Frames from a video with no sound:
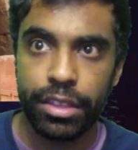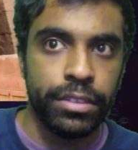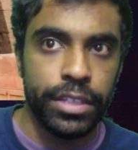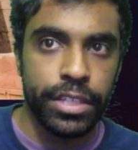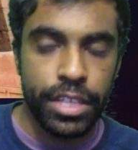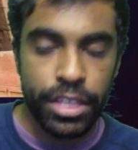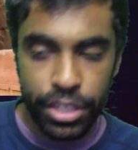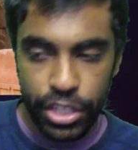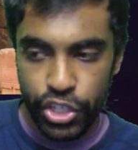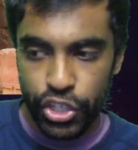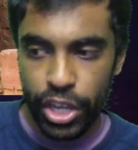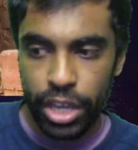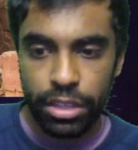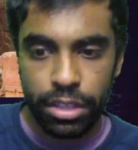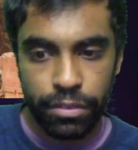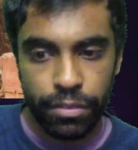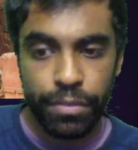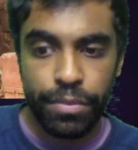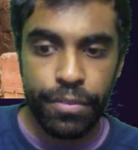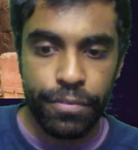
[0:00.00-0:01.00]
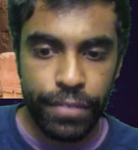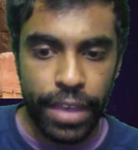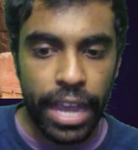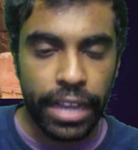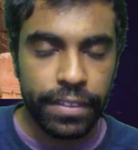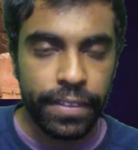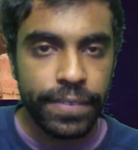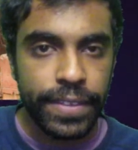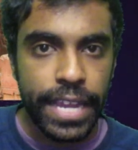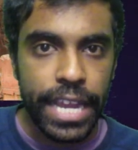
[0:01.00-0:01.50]
This is suggestive of the fact
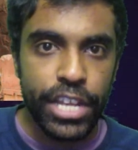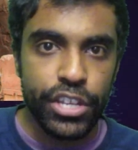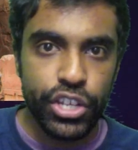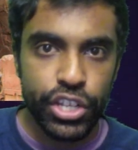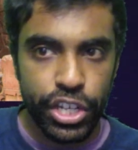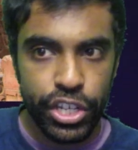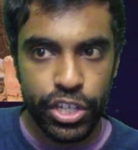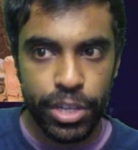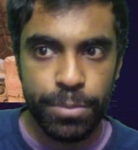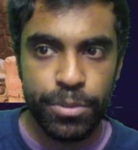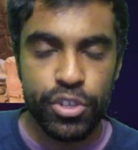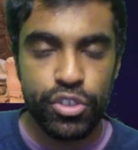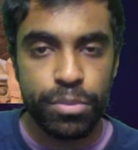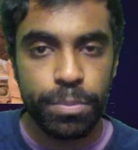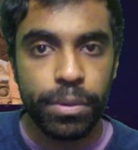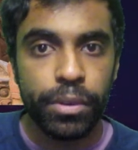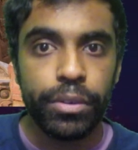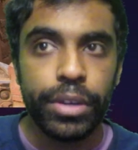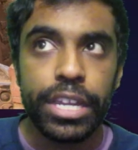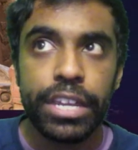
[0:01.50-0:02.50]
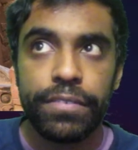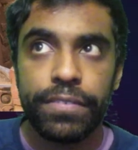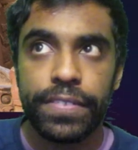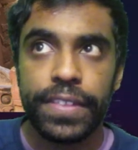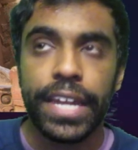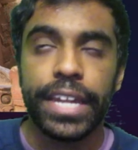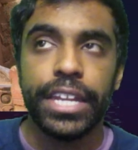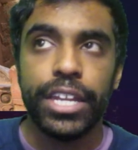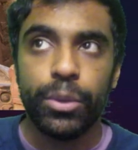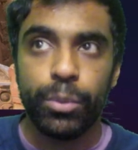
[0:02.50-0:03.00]
that the ancient Egyptians believed
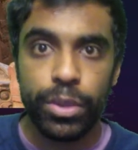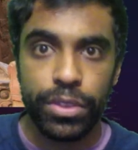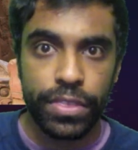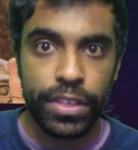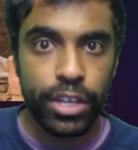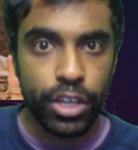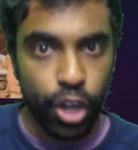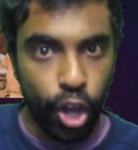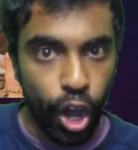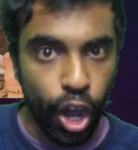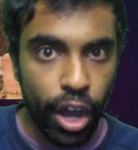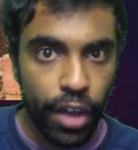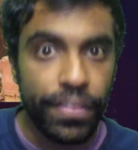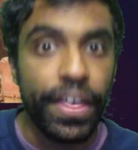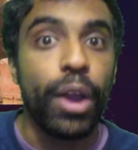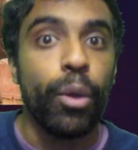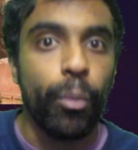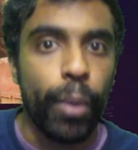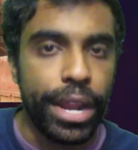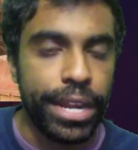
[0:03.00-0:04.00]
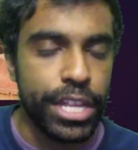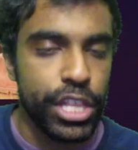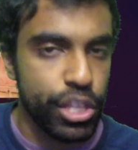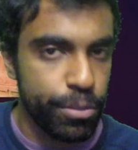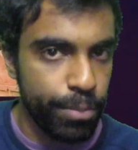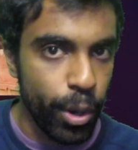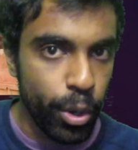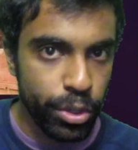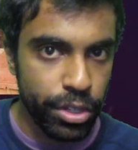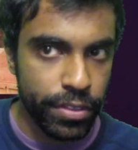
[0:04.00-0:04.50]
that it was the Ka that went and
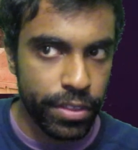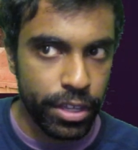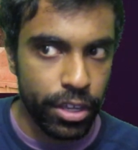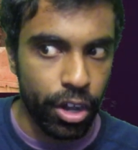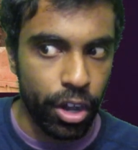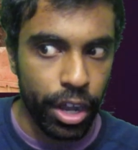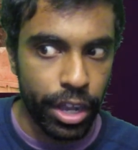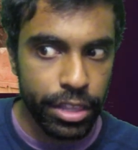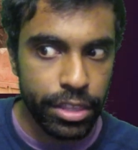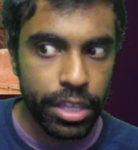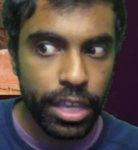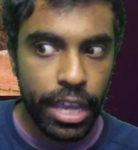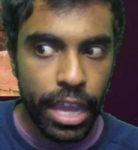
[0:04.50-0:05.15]
spoke to the gods,